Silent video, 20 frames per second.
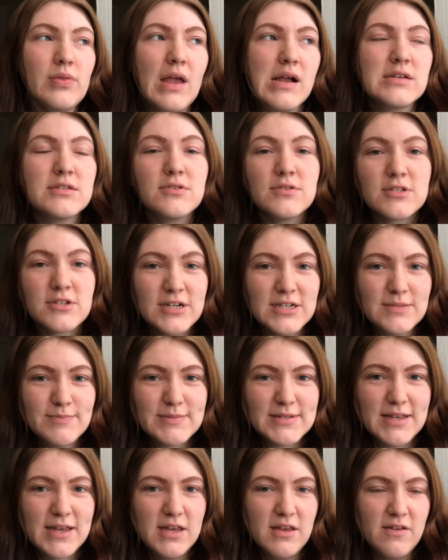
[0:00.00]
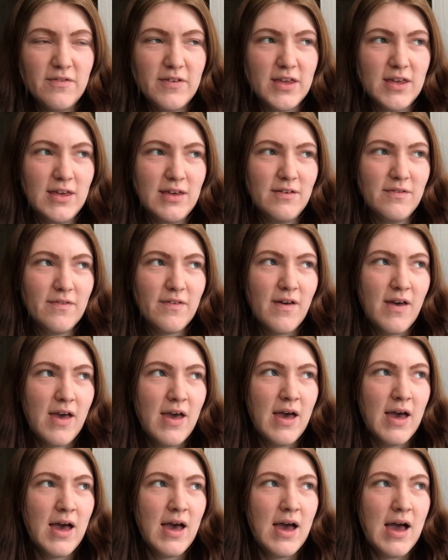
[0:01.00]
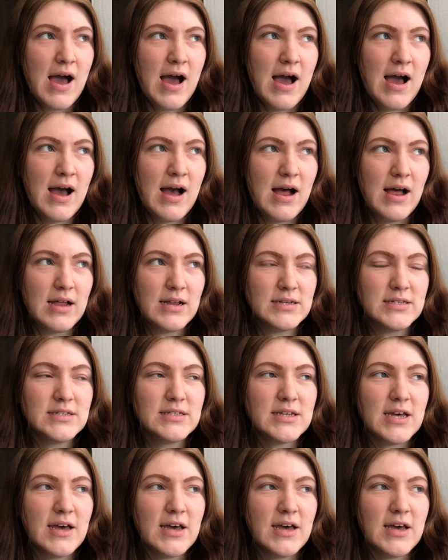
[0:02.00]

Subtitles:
So it's Christmas Eve, and